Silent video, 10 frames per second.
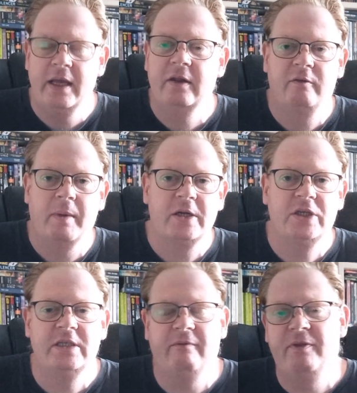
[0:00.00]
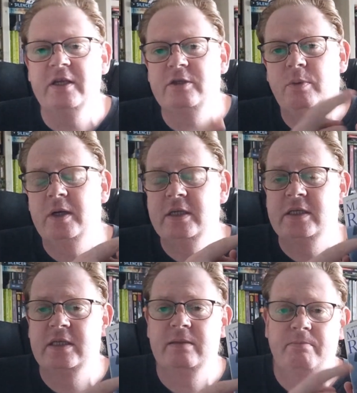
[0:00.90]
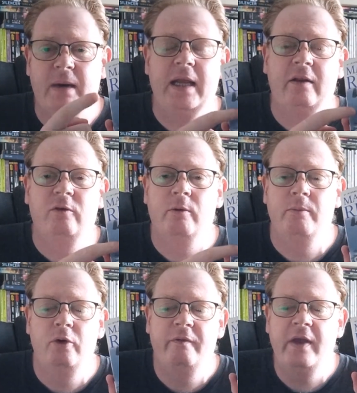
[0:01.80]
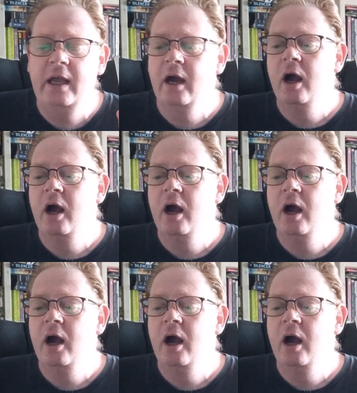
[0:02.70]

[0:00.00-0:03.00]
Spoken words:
in as much as if this was made into a movie,